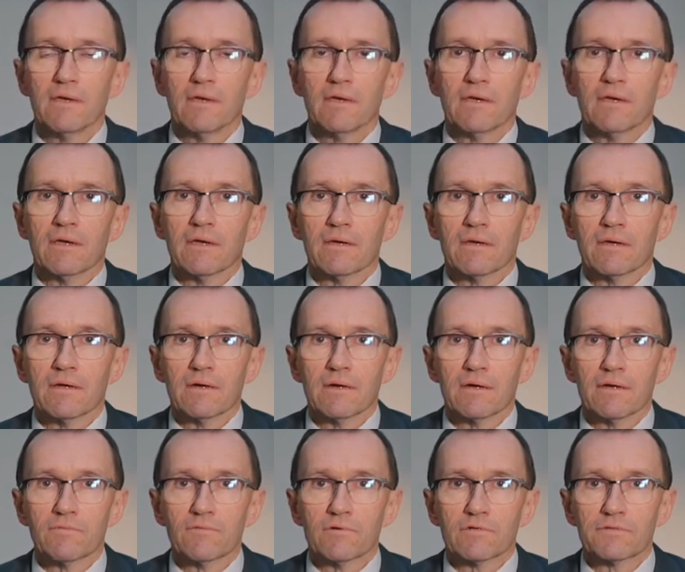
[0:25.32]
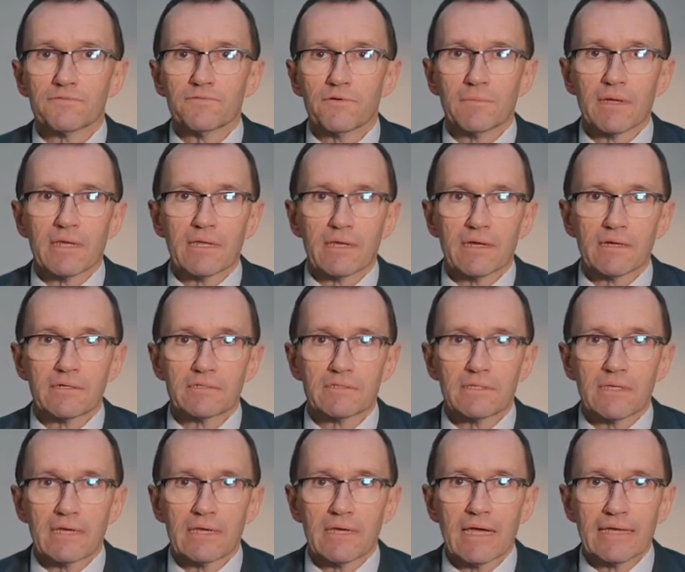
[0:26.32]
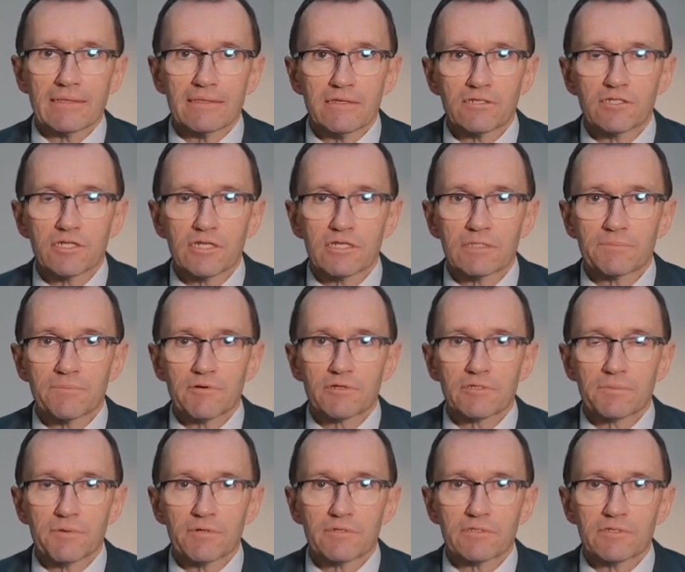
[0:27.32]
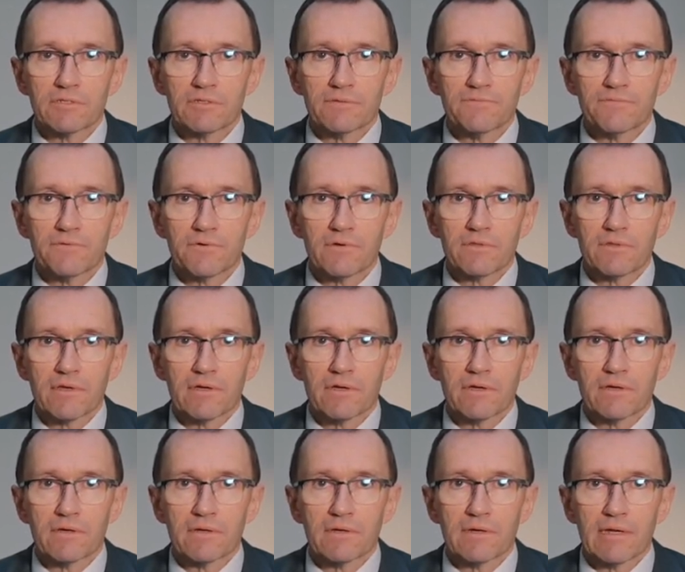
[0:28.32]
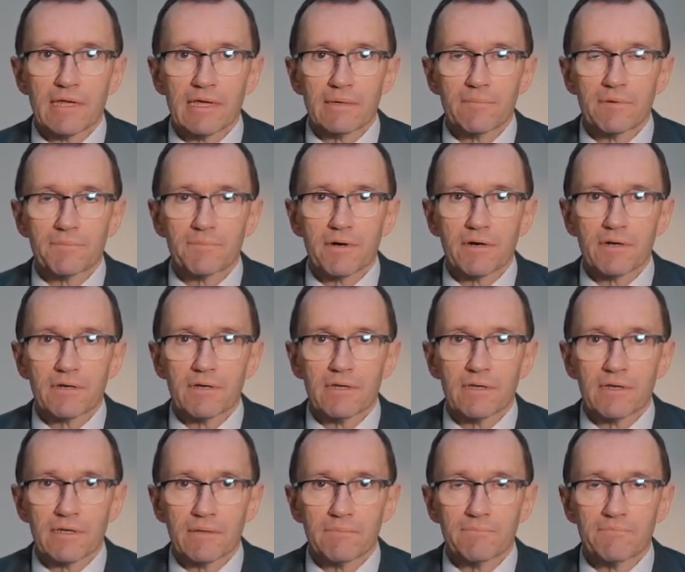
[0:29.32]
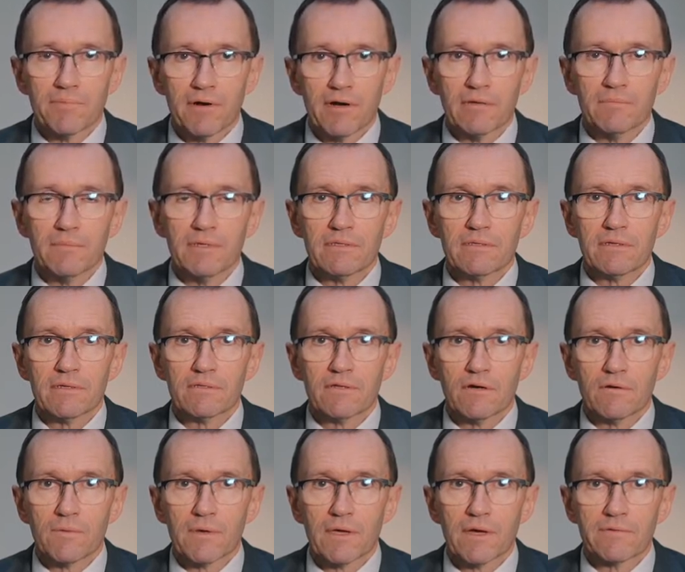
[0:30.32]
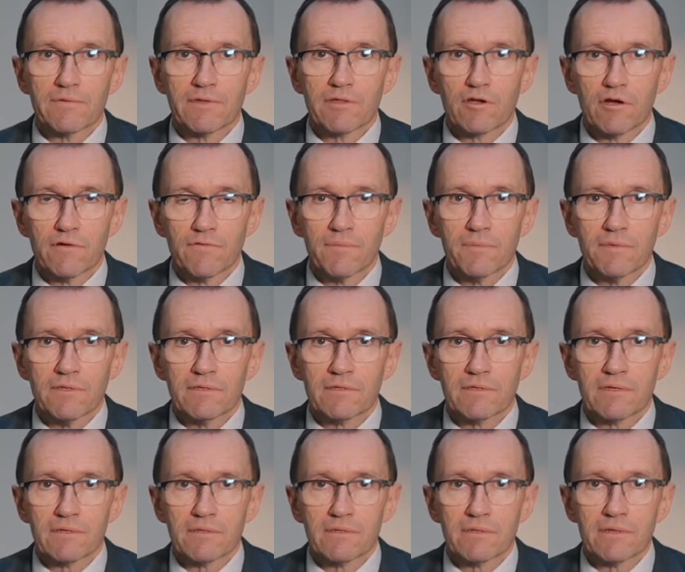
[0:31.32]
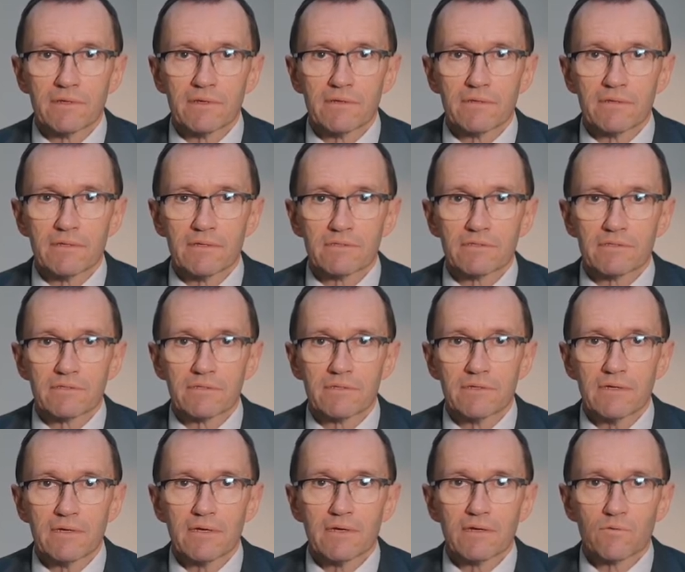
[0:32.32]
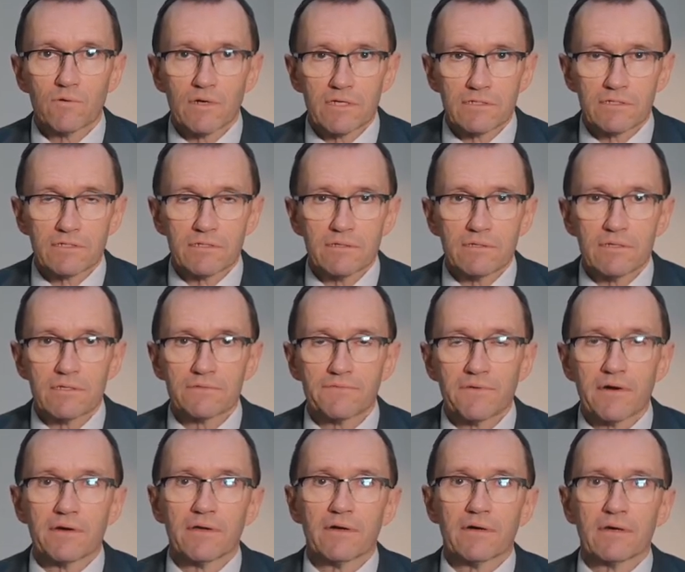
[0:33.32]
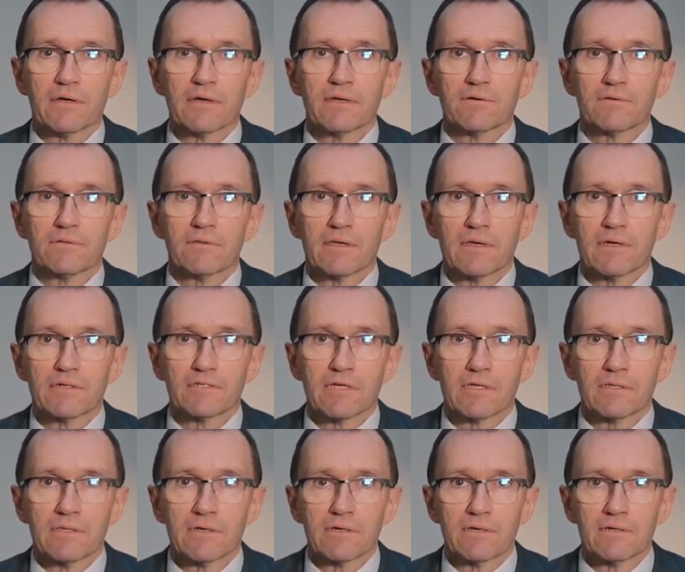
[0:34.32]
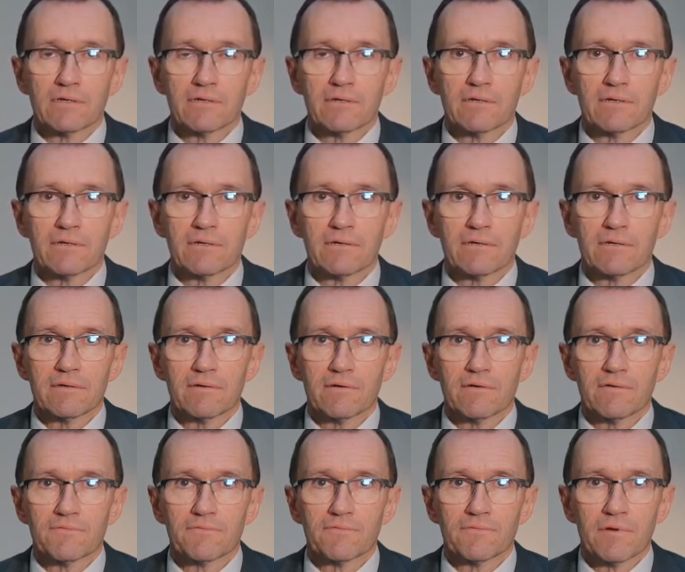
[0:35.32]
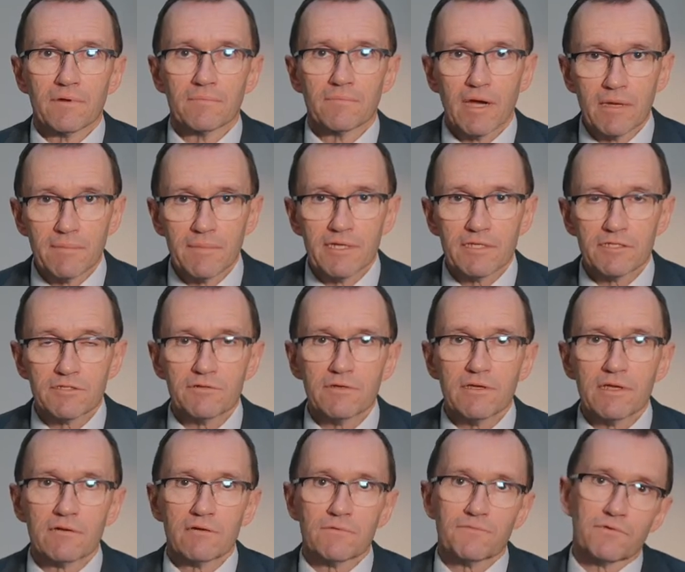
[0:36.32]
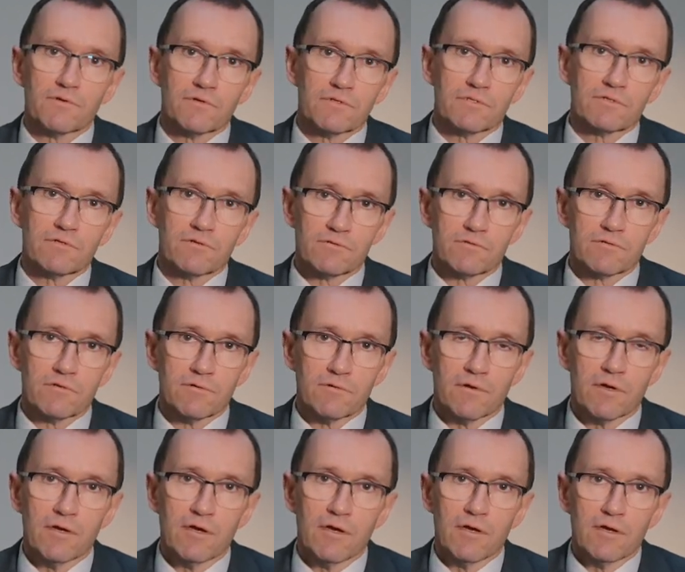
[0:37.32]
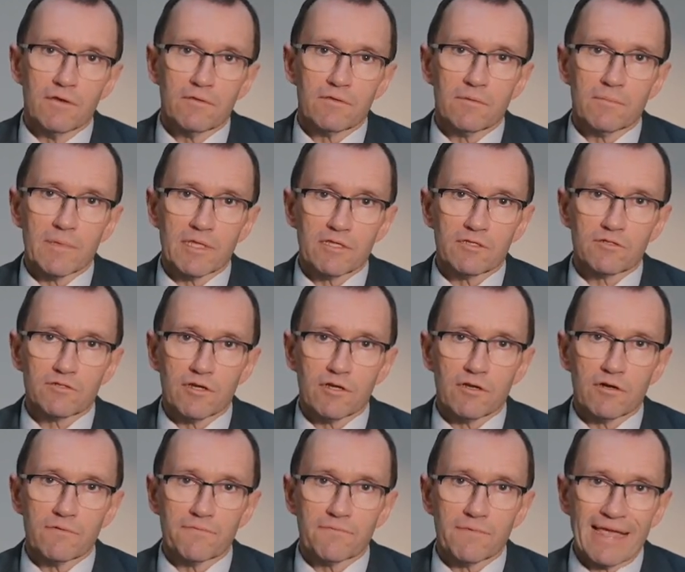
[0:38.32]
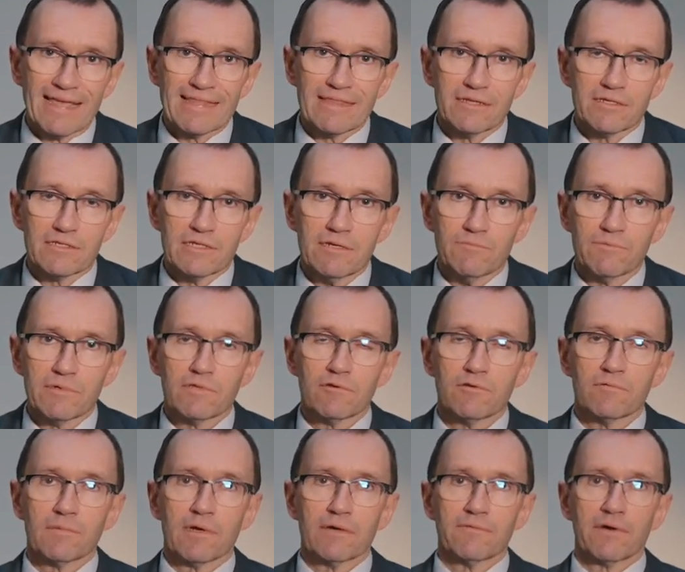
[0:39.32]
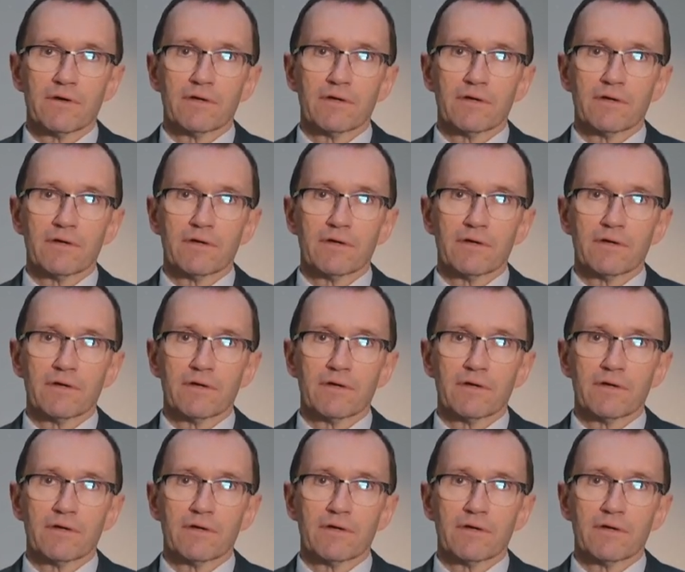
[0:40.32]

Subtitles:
I was for many years the energy spokesperson for the Labour Party in Parliament, and now we are in government, and this question is very high on the agenda of my ministry, and of course also the Ministry of Energy, with whom I